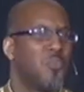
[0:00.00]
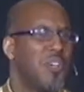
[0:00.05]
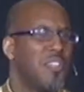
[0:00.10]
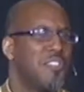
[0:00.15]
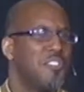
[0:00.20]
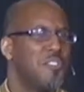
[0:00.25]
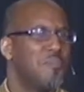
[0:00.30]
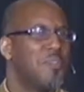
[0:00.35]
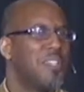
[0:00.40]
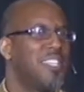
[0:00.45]

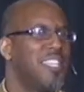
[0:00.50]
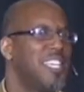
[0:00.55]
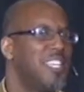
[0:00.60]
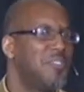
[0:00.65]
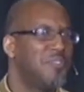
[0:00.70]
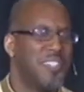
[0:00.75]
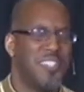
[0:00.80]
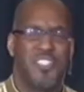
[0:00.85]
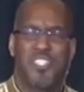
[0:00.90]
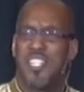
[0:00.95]
whether you
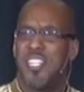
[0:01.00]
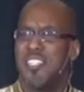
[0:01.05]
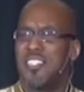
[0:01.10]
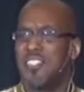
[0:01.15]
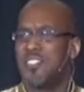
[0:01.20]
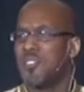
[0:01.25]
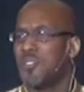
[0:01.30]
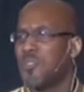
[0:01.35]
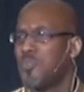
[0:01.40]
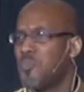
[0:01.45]
believe in
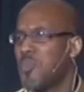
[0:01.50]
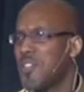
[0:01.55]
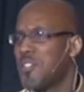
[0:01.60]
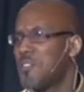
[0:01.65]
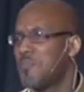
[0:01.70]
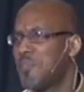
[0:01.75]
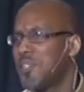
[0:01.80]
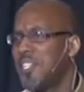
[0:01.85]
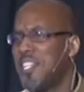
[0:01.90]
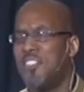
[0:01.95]
Jesus or whether
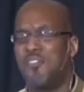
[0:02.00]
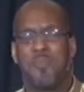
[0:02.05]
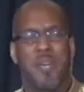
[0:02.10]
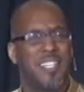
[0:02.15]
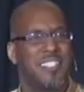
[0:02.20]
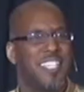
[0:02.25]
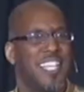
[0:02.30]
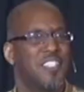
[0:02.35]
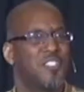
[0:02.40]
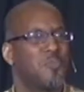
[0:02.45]
you believe my
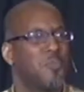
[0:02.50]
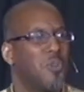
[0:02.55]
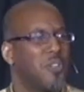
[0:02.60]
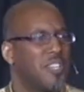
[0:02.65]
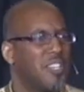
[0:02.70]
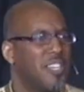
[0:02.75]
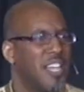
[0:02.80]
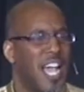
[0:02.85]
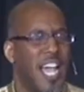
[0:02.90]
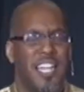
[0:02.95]
testimony
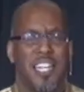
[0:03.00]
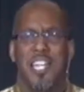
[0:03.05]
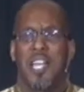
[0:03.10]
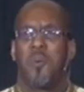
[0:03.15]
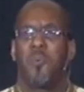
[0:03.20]
or not.